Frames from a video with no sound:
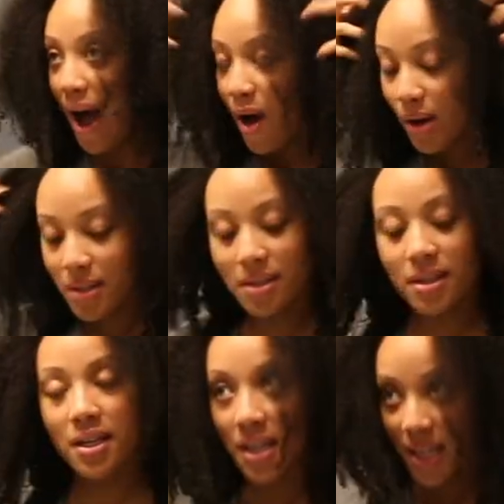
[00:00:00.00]
out because it's
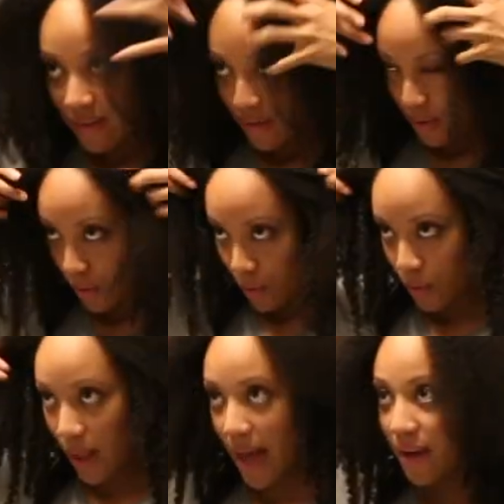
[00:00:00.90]
going to give you
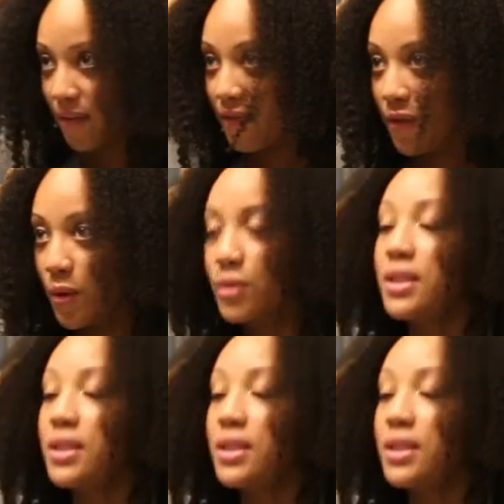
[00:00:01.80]
like full